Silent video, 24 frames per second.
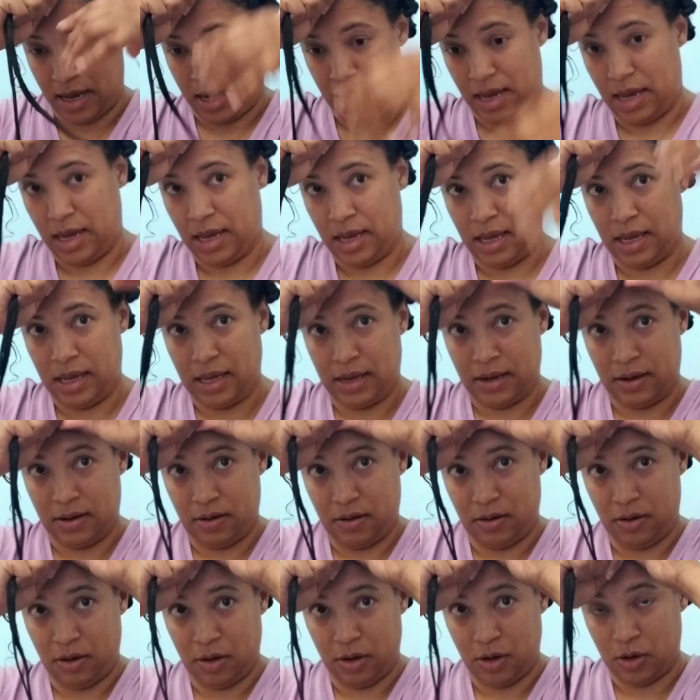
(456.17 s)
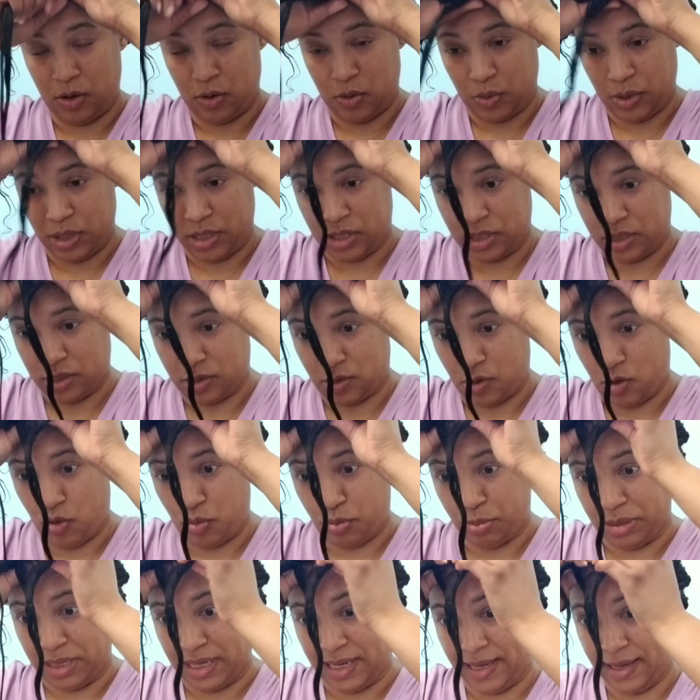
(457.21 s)
And we just gonna
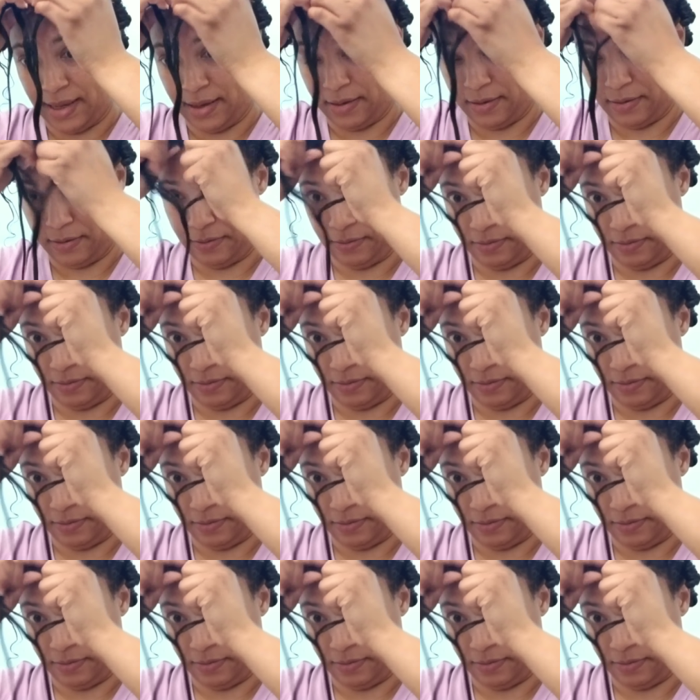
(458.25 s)
plait.